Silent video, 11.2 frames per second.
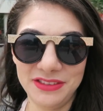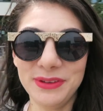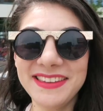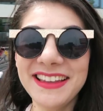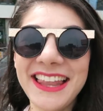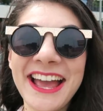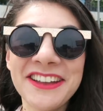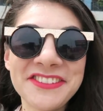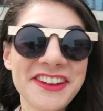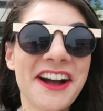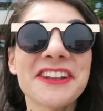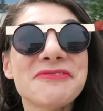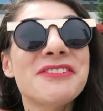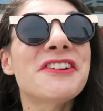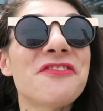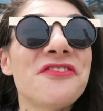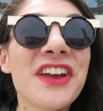This was the last shot,
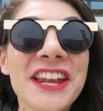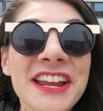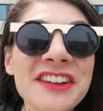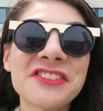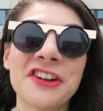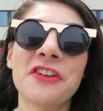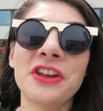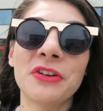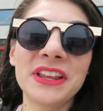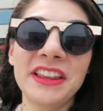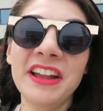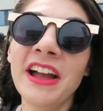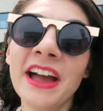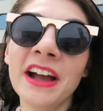we're finished, so the only thing I